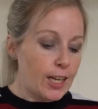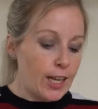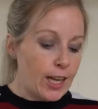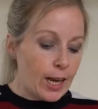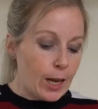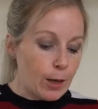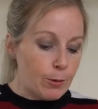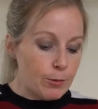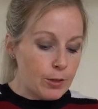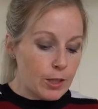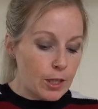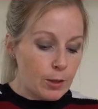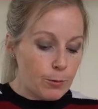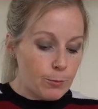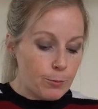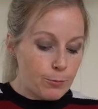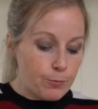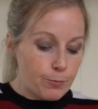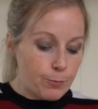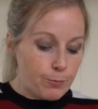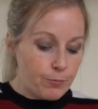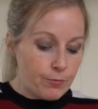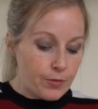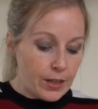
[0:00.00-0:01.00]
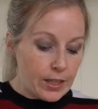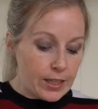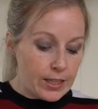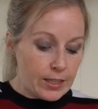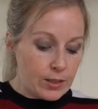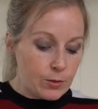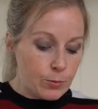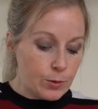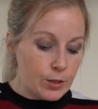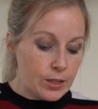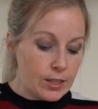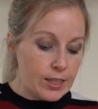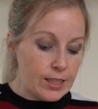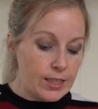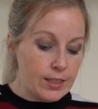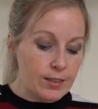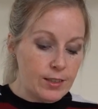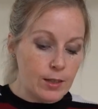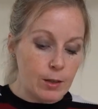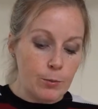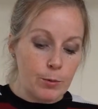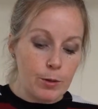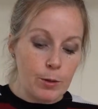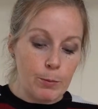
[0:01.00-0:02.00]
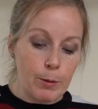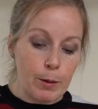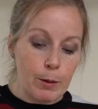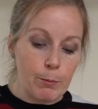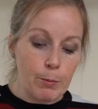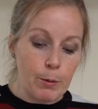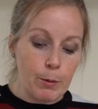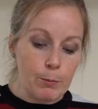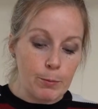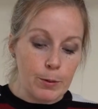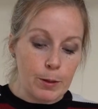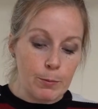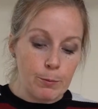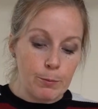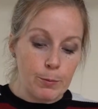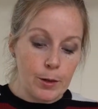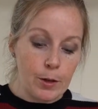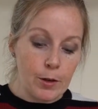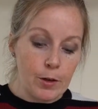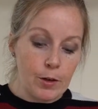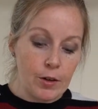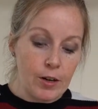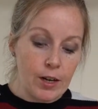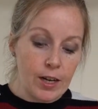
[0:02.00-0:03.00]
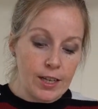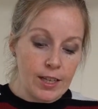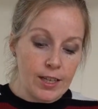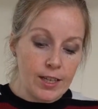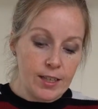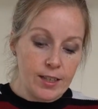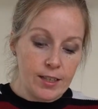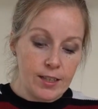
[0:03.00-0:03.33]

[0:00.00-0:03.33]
I'm just going to fill each one of these up with a bit of pumpkin puree.